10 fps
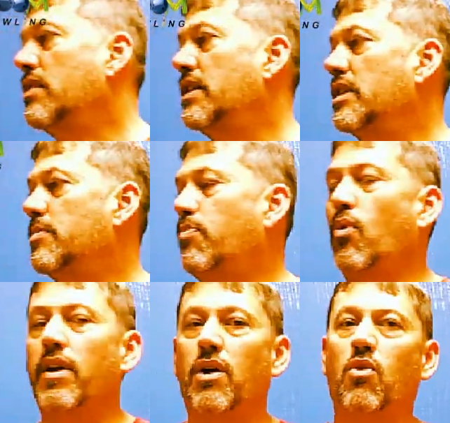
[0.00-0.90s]
is
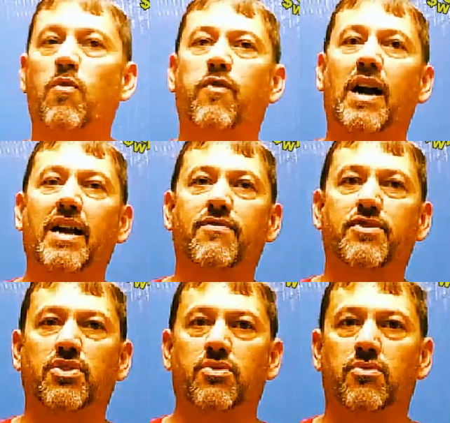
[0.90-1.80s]

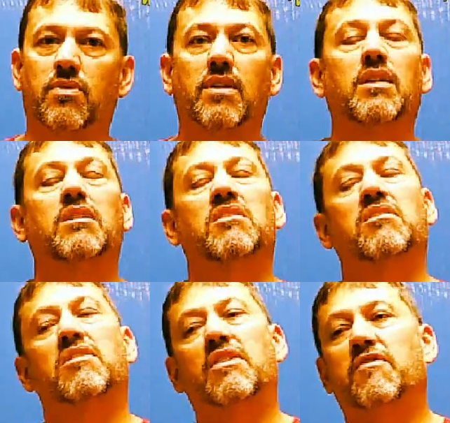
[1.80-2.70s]
0.052.
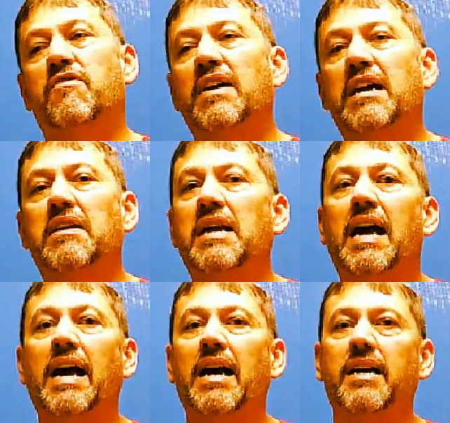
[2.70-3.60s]
Fairly
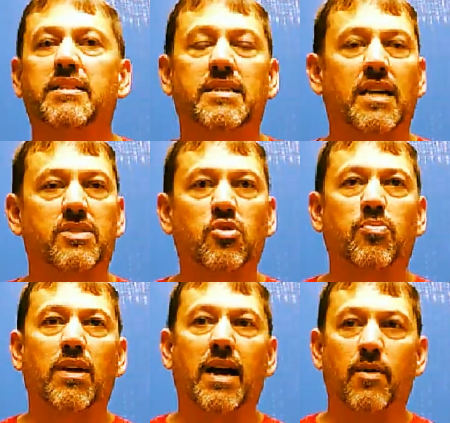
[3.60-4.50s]
high. It's not
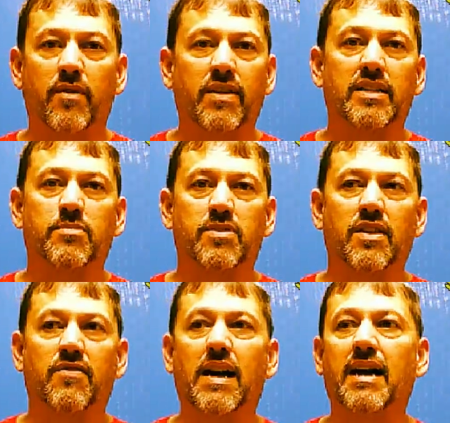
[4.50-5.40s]
super high. We've got some
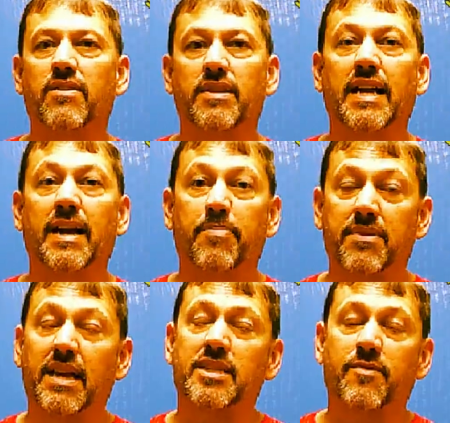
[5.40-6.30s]
stuff higher than that, but
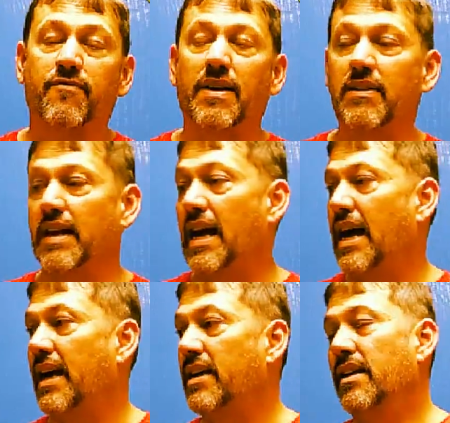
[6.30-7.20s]
that's fairly
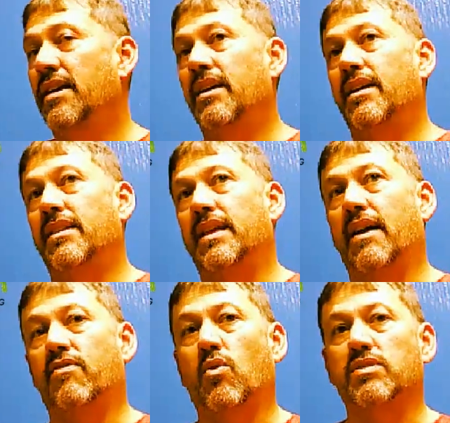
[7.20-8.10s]
high.
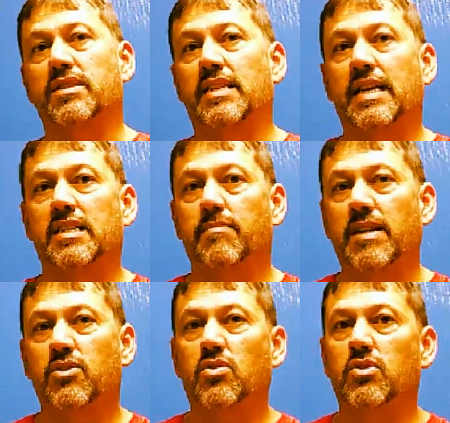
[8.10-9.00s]
Now, of course, it's an
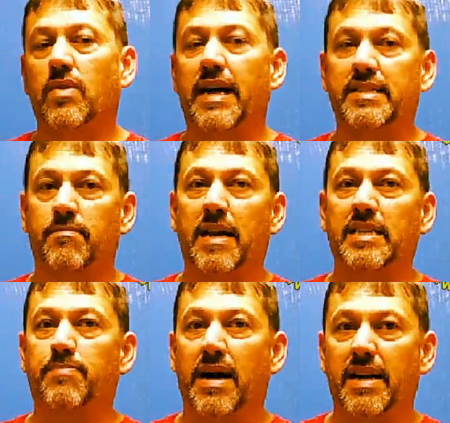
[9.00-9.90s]
asymmetrical, so it has a
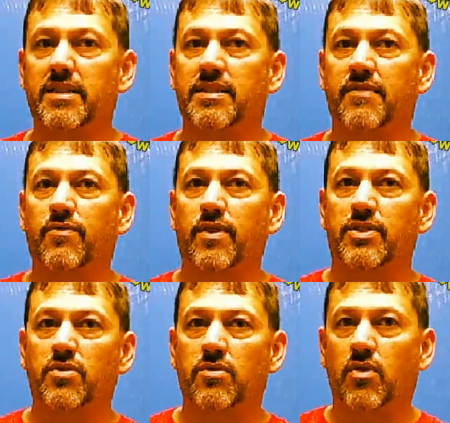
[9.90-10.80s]
mass bias
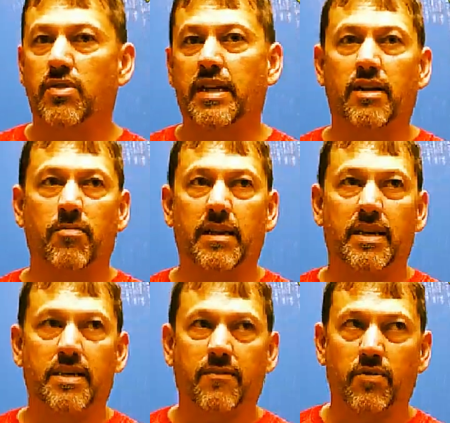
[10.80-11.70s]
differential, or the
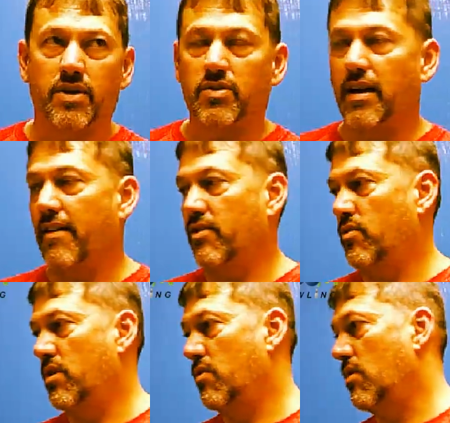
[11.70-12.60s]
intermediate differential, however you
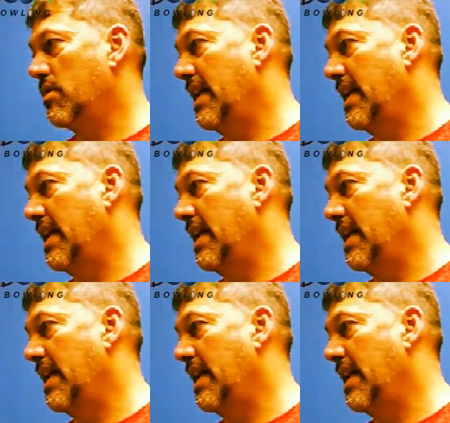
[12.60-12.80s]
want to word